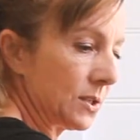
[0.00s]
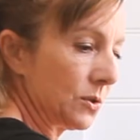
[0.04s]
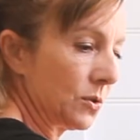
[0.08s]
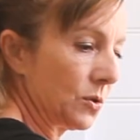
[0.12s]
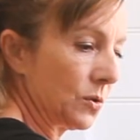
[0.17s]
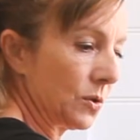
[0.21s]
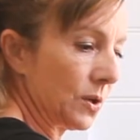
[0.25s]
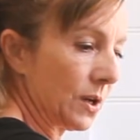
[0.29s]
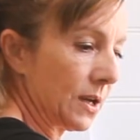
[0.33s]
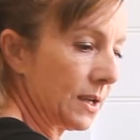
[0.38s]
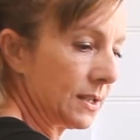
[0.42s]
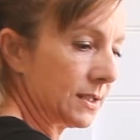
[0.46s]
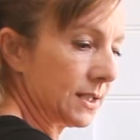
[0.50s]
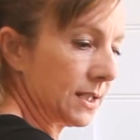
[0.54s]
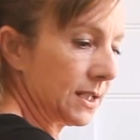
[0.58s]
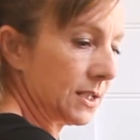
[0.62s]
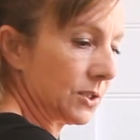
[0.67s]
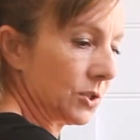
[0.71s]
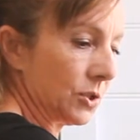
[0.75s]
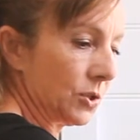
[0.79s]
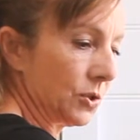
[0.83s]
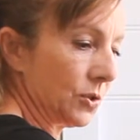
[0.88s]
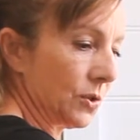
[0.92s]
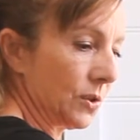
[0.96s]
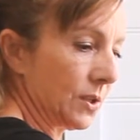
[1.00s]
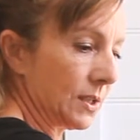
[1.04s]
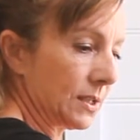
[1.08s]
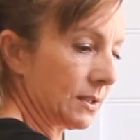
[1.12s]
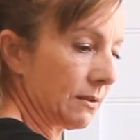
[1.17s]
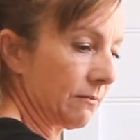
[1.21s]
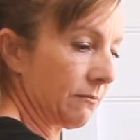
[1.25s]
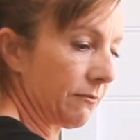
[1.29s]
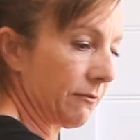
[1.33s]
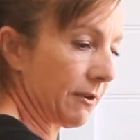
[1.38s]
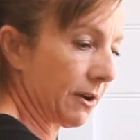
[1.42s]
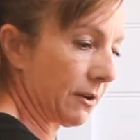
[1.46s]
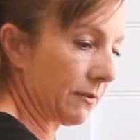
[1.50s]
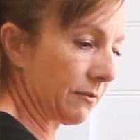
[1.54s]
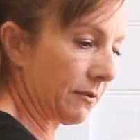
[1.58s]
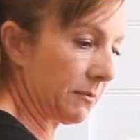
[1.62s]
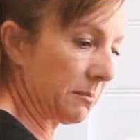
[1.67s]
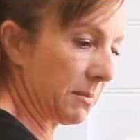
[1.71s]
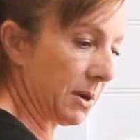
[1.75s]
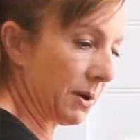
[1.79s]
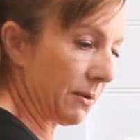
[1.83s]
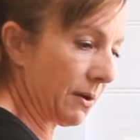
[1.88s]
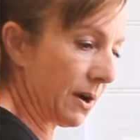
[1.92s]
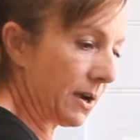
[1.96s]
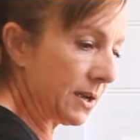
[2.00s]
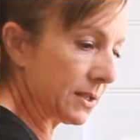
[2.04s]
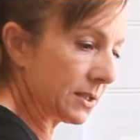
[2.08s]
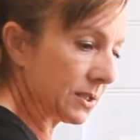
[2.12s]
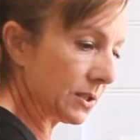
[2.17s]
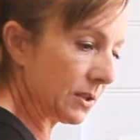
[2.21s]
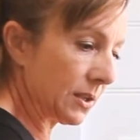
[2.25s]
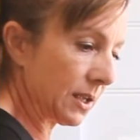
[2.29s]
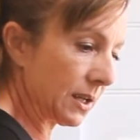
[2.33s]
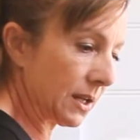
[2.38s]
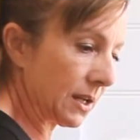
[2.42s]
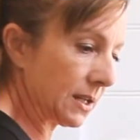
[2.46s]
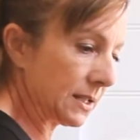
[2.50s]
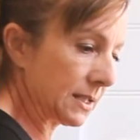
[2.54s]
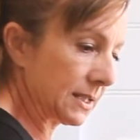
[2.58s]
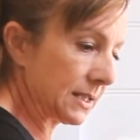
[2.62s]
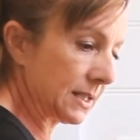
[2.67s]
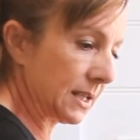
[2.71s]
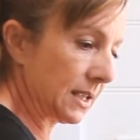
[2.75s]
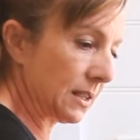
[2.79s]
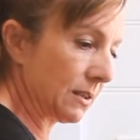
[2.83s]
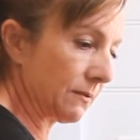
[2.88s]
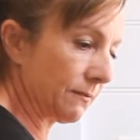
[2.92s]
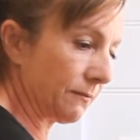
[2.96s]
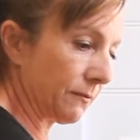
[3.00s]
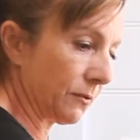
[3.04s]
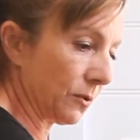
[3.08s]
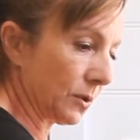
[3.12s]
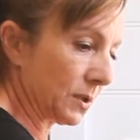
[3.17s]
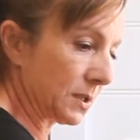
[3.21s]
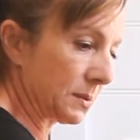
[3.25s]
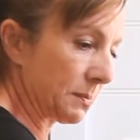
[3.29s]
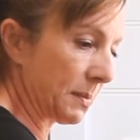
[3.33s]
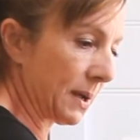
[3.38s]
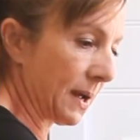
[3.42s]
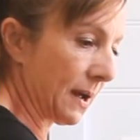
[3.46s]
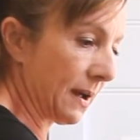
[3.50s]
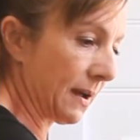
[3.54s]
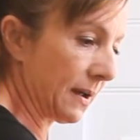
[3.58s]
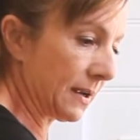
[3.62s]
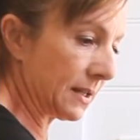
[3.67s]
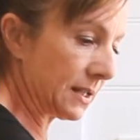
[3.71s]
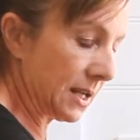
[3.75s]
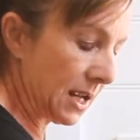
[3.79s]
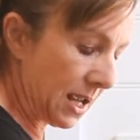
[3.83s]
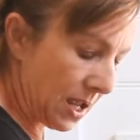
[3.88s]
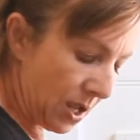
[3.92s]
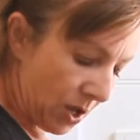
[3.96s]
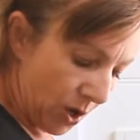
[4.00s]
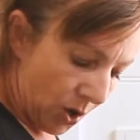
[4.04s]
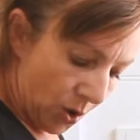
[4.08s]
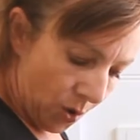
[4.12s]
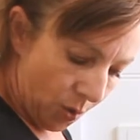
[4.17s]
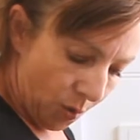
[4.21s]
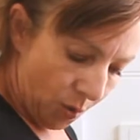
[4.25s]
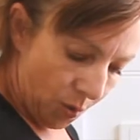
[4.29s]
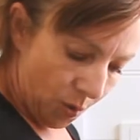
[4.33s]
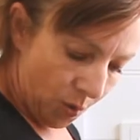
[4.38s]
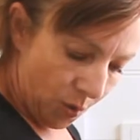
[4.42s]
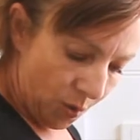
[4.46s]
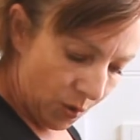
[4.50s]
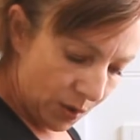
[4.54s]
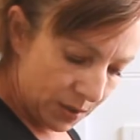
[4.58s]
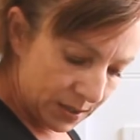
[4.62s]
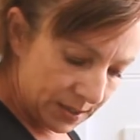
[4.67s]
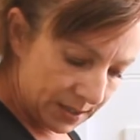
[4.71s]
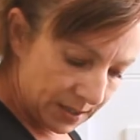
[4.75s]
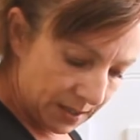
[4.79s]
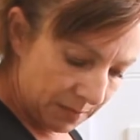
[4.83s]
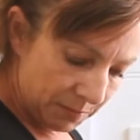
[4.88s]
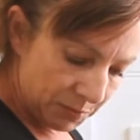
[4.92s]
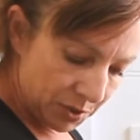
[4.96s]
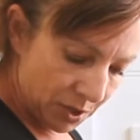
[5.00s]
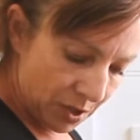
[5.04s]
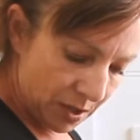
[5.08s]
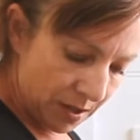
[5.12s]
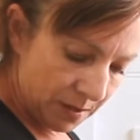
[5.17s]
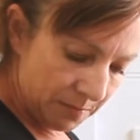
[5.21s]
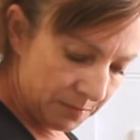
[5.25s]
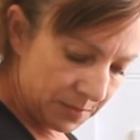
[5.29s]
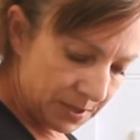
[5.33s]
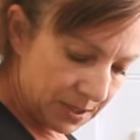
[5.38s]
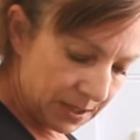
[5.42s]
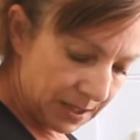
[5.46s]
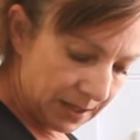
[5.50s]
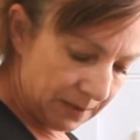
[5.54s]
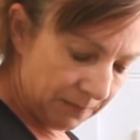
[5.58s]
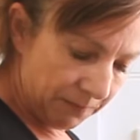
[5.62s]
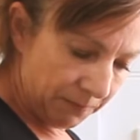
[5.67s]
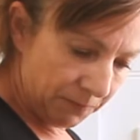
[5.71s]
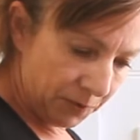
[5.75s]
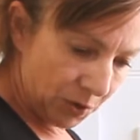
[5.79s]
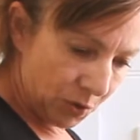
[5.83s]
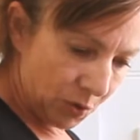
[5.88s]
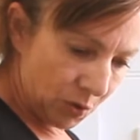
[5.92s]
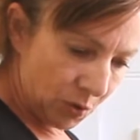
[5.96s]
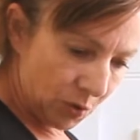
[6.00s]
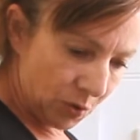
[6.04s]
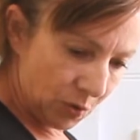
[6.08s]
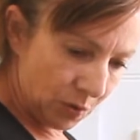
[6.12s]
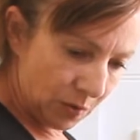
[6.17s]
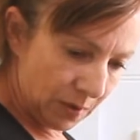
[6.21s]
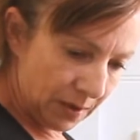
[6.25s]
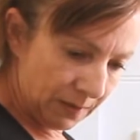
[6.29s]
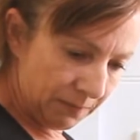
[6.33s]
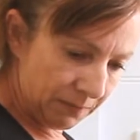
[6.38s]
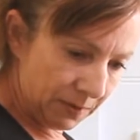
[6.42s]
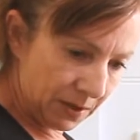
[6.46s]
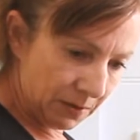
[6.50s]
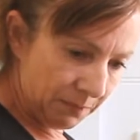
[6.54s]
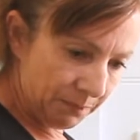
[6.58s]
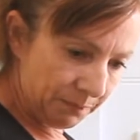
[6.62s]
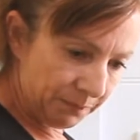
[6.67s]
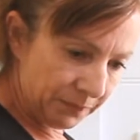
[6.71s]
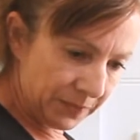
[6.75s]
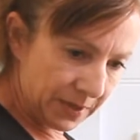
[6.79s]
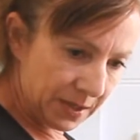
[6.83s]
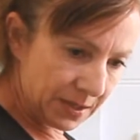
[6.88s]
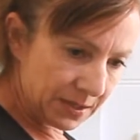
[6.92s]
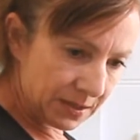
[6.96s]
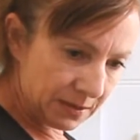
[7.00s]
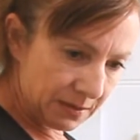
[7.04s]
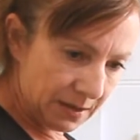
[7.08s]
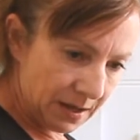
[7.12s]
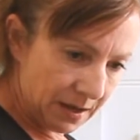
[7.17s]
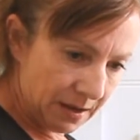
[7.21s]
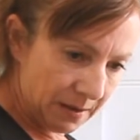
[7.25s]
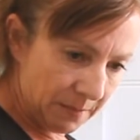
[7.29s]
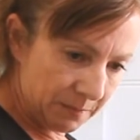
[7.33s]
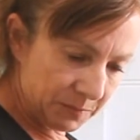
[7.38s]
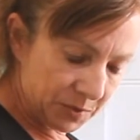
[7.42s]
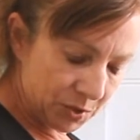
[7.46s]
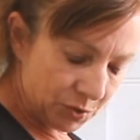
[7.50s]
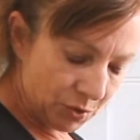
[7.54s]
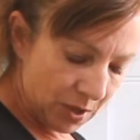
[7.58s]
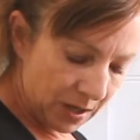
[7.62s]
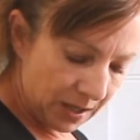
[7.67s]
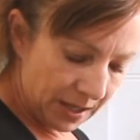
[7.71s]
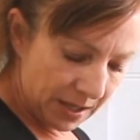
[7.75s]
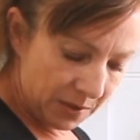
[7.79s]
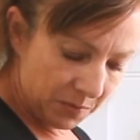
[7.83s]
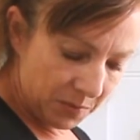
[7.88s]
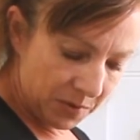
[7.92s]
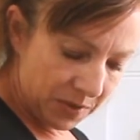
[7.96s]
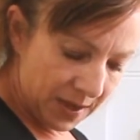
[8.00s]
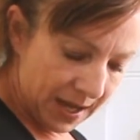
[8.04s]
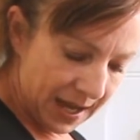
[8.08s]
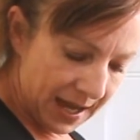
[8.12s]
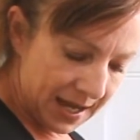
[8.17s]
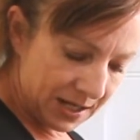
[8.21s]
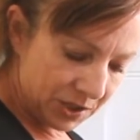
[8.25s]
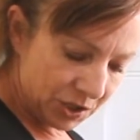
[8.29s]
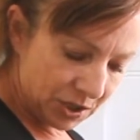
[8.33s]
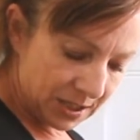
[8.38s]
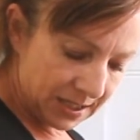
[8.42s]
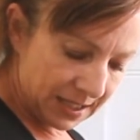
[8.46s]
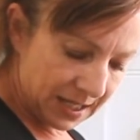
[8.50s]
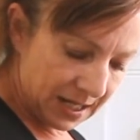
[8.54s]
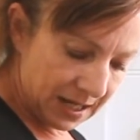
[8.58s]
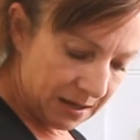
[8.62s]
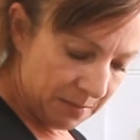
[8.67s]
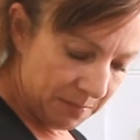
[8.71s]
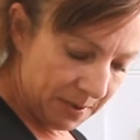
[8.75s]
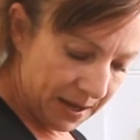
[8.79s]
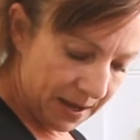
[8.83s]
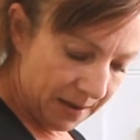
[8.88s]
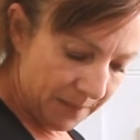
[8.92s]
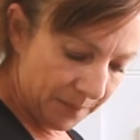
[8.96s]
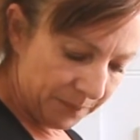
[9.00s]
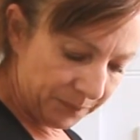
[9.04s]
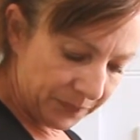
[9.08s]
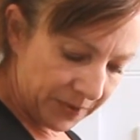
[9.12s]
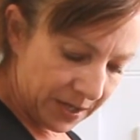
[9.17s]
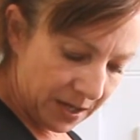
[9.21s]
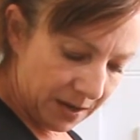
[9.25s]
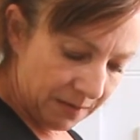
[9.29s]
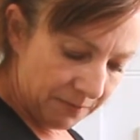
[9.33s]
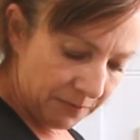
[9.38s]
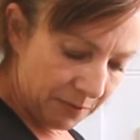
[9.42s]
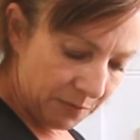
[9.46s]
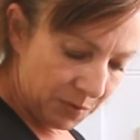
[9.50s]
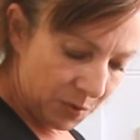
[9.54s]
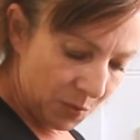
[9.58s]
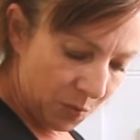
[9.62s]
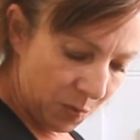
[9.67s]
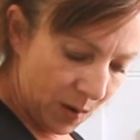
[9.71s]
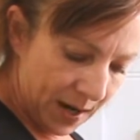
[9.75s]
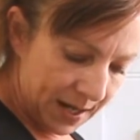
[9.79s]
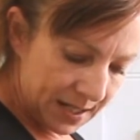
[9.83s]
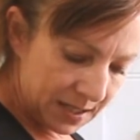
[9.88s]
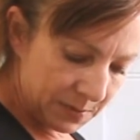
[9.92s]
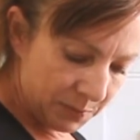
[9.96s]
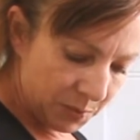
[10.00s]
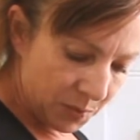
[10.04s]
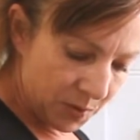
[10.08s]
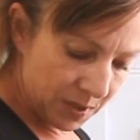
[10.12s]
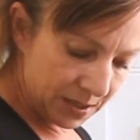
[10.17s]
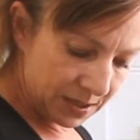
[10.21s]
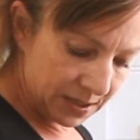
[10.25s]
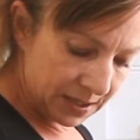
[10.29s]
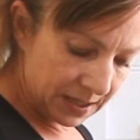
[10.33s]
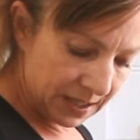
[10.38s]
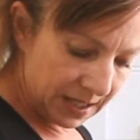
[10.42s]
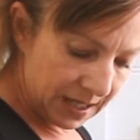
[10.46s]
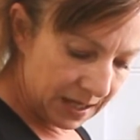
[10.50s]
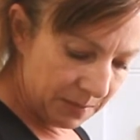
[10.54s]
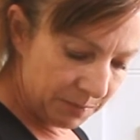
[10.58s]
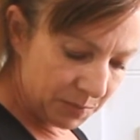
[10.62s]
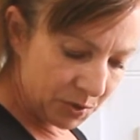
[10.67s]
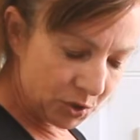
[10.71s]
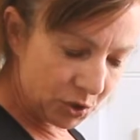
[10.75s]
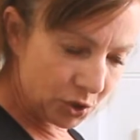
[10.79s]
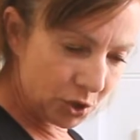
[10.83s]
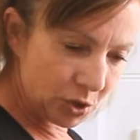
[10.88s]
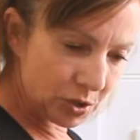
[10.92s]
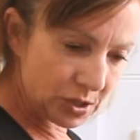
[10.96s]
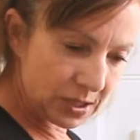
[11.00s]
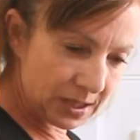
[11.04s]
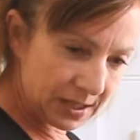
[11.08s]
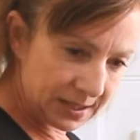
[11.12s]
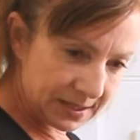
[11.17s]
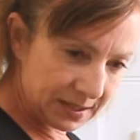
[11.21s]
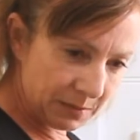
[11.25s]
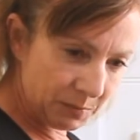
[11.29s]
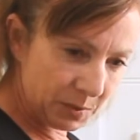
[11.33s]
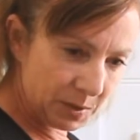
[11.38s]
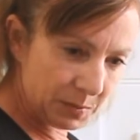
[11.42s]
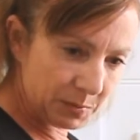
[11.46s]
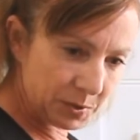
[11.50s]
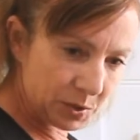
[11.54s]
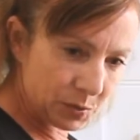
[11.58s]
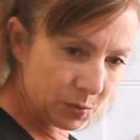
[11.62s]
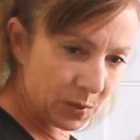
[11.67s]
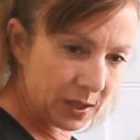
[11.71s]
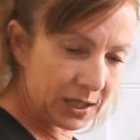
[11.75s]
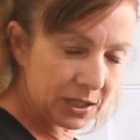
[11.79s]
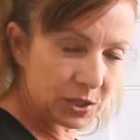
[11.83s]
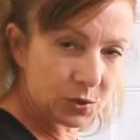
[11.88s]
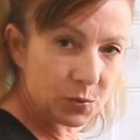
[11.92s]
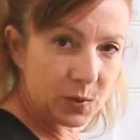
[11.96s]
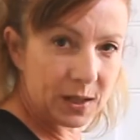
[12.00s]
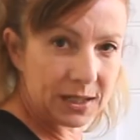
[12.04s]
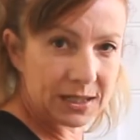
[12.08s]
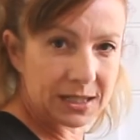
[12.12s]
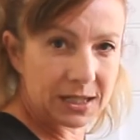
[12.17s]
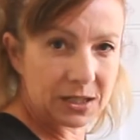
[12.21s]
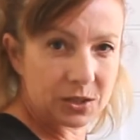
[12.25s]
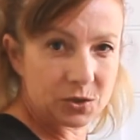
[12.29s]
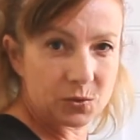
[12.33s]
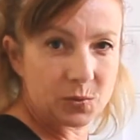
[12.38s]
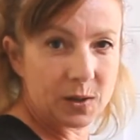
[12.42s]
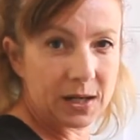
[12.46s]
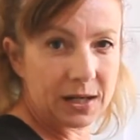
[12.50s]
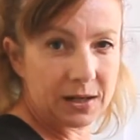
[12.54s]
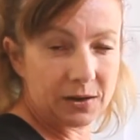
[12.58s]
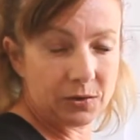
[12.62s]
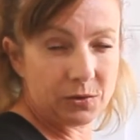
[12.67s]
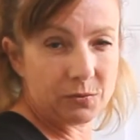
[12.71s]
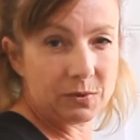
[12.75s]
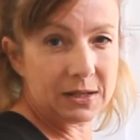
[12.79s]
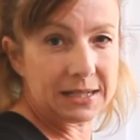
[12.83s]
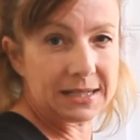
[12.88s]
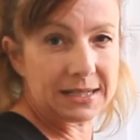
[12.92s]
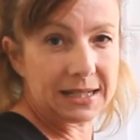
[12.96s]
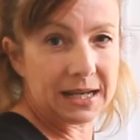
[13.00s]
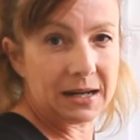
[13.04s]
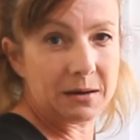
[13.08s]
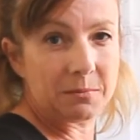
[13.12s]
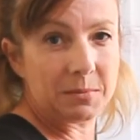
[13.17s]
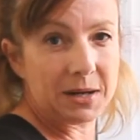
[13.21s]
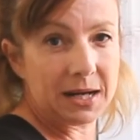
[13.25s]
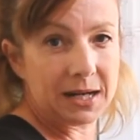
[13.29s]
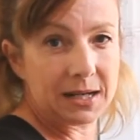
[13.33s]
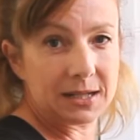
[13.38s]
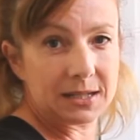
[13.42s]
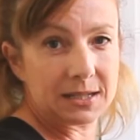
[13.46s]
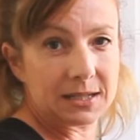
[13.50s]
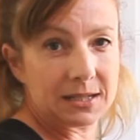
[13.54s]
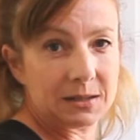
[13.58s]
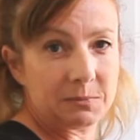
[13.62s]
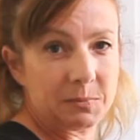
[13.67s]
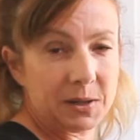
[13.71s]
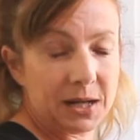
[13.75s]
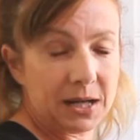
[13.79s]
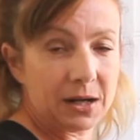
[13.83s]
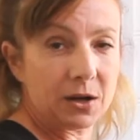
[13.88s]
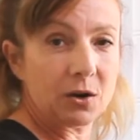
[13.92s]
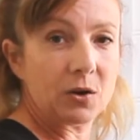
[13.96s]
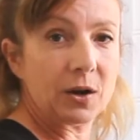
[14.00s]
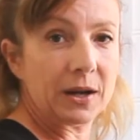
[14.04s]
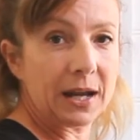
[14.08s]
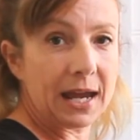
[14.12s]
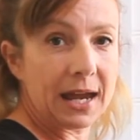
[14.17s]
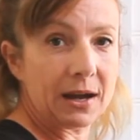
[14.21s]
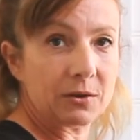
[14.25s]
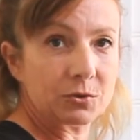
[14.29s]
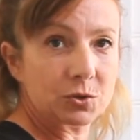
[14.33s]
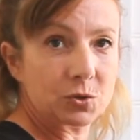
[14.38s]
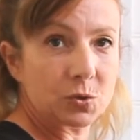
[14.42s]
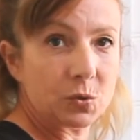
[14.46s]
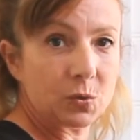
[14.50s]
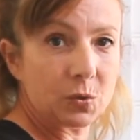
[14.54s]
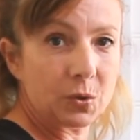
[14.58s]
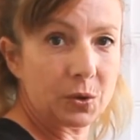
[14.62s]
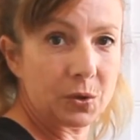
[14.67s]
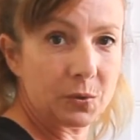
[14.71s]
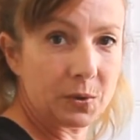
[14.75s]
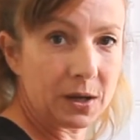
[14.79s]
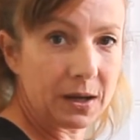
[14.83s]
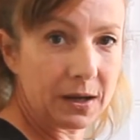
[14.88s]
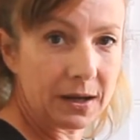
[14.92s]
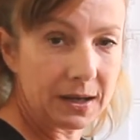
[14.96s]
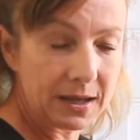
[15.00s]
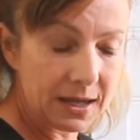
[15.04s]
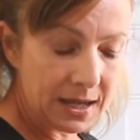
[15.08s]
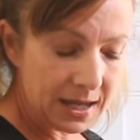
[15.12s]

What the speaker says: a good idea to do this in front of a mirror so that you can see the fullest part. Or sometimes if you're struggling with that, just think about from the waist point to the hip is usually somewhere between 20 and 23 centimetres depending on how tall you are.